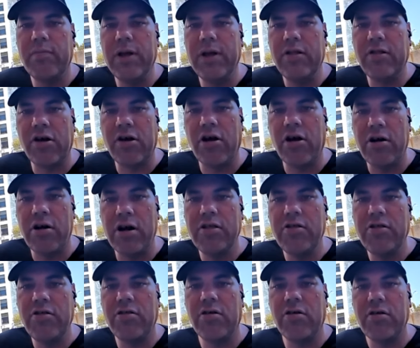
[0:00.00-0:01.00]
means
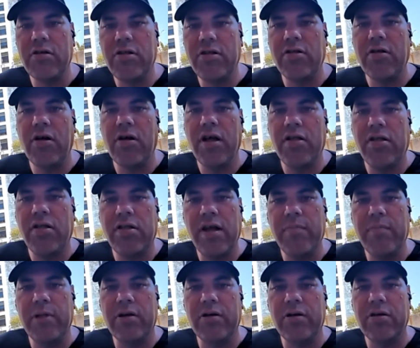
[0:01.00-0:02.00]
courage. So it's
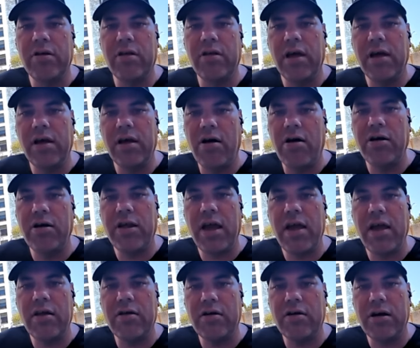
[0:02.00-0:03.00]
similar to like
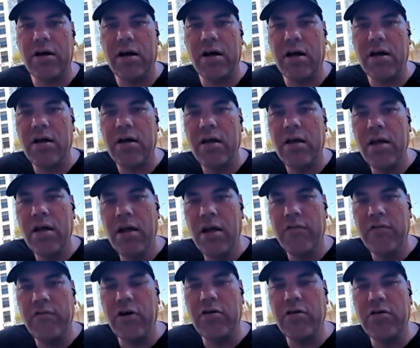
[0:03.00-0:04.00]
arete or
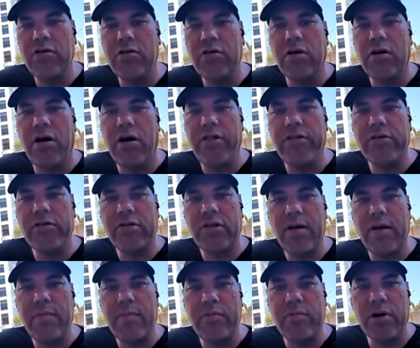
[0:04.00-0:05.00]
virtue or all those
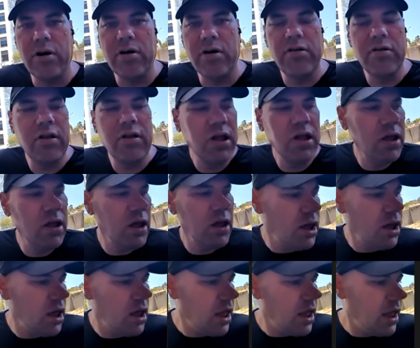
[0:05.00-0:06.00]
type of words.
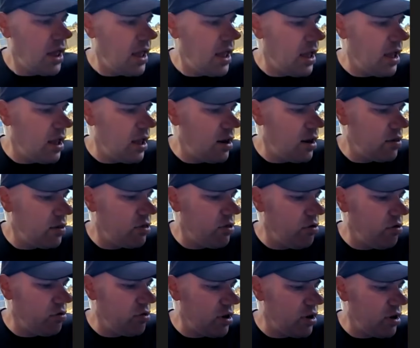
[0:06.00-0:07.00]
And it's
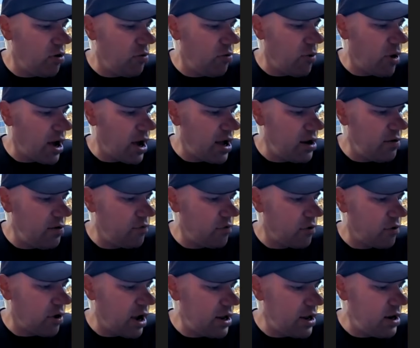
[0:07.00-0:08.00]
used in a wide
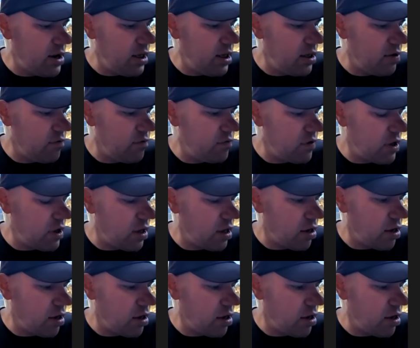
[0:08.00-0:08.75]
variety of